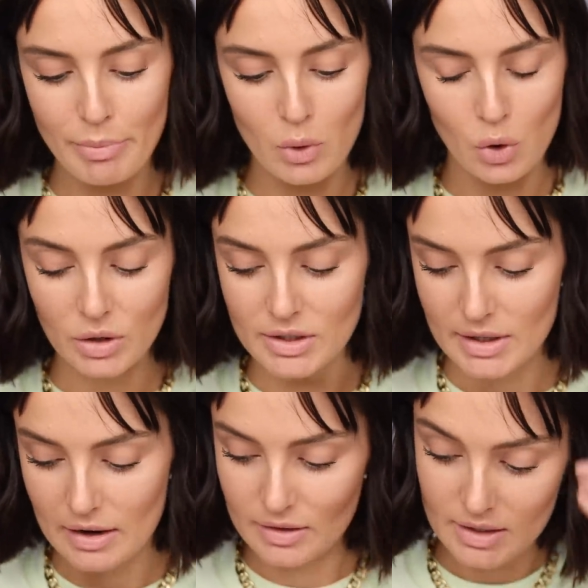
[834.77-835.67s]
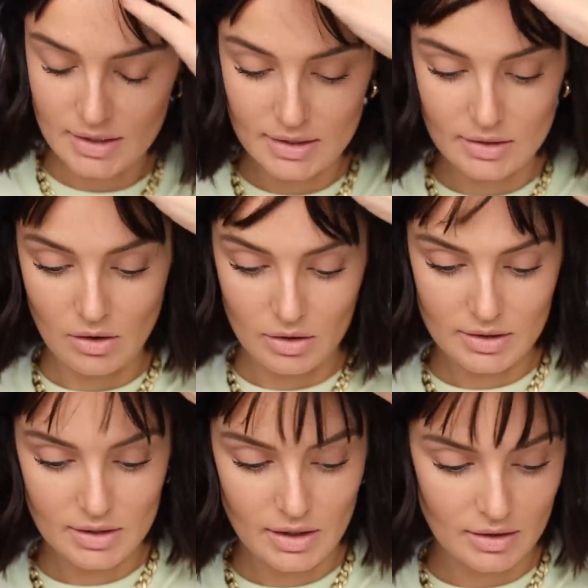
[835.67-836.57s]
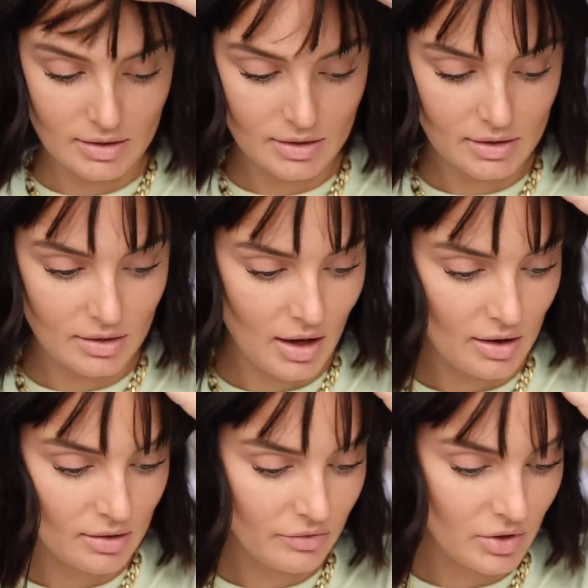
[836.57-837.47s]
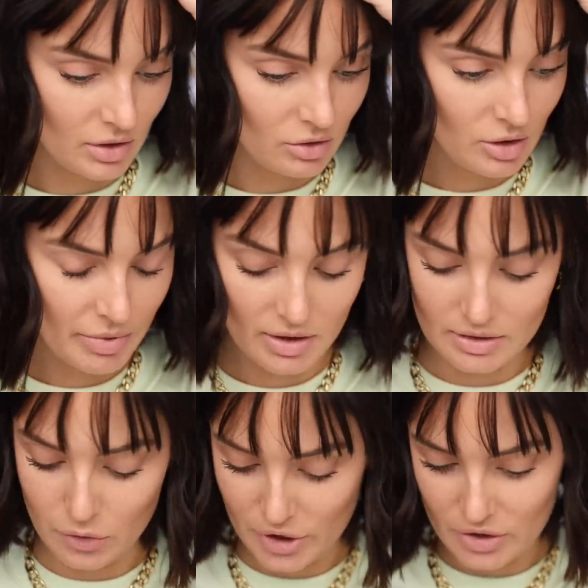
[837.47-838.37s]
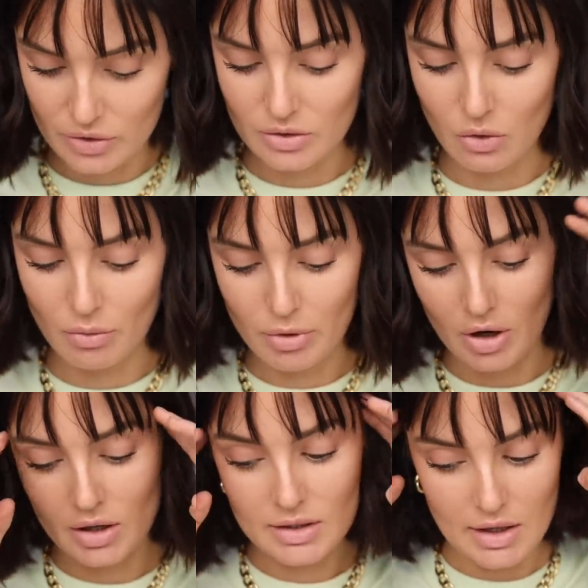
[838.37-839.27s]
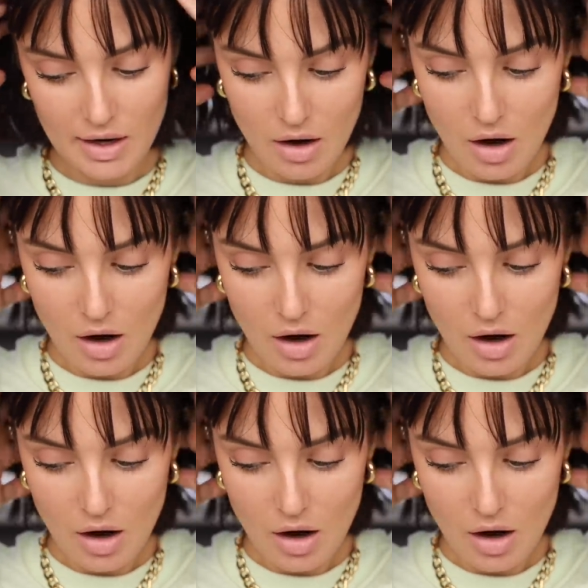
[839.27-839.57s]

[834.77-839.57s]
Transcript: bought, now this is honestly, this is the end of the look because I've already used all the products that I